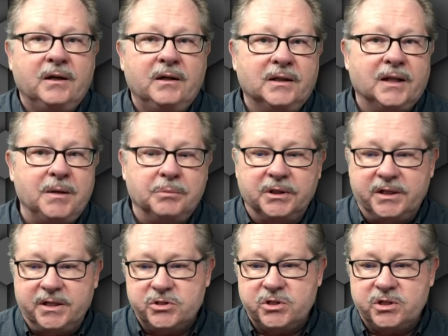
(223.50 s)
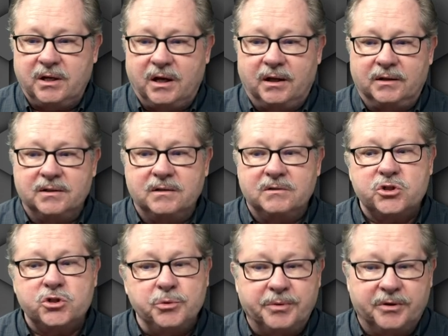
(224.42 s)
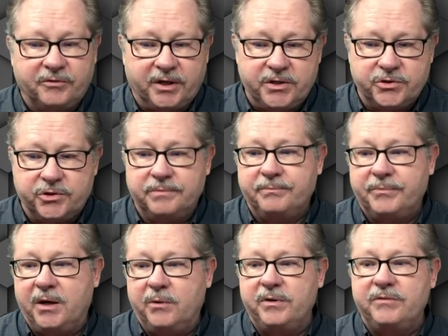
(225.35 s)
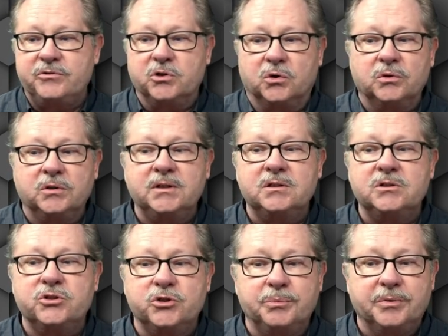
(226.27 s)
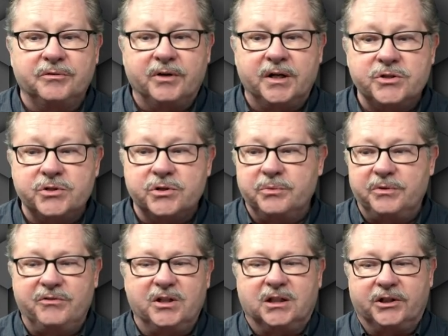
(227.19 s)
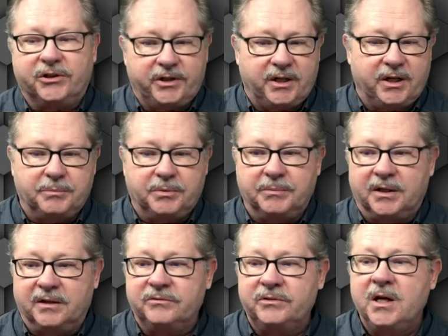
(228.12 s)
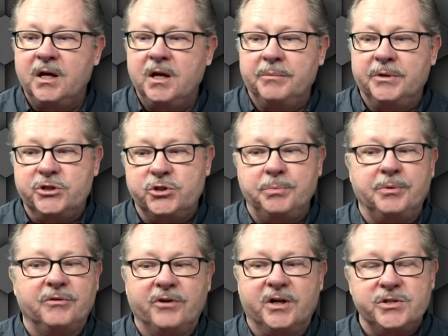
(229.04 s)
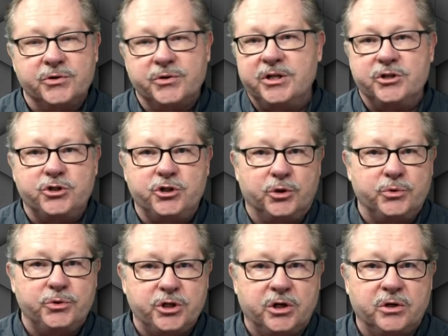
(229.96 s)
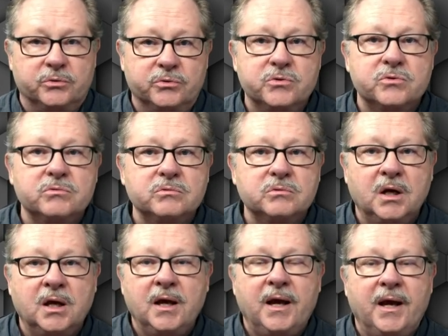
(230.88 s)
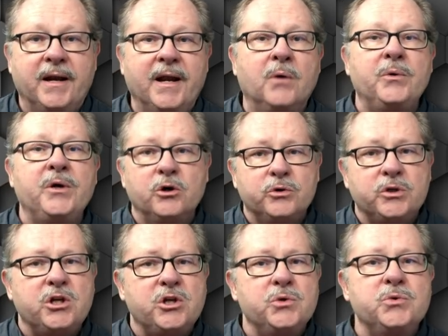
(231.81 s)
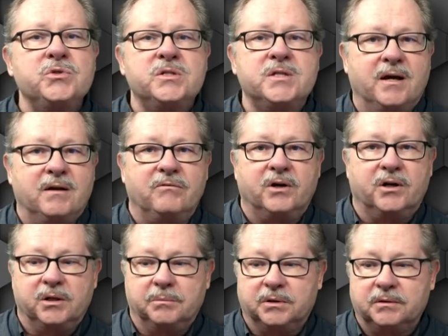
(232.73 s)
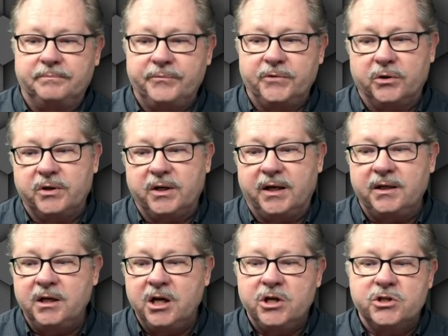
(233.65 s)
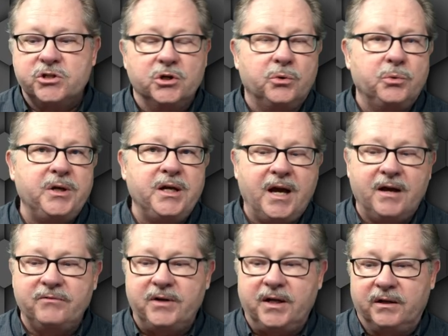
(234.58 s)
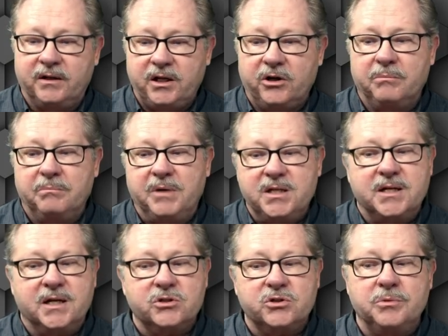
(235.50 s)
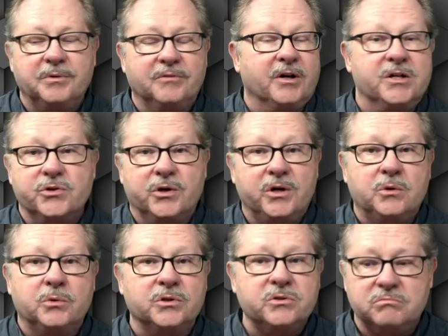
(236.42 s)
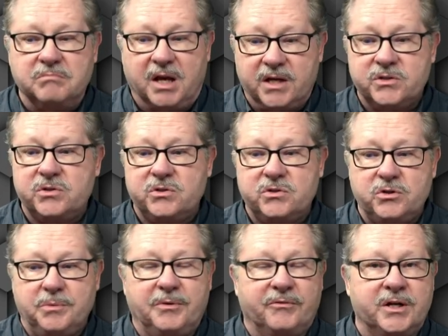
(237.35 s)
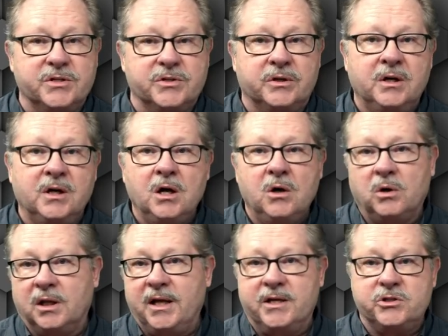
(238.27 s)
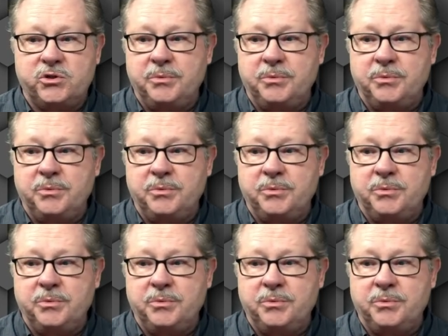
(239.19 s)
labeled as uh, supervisor, and we've told it supervisor. We've declared it up above, but supervisor is Joe Jones. And now we go to use that variable. Okay. So we have down here text supervisor equals s supervisor. Well, s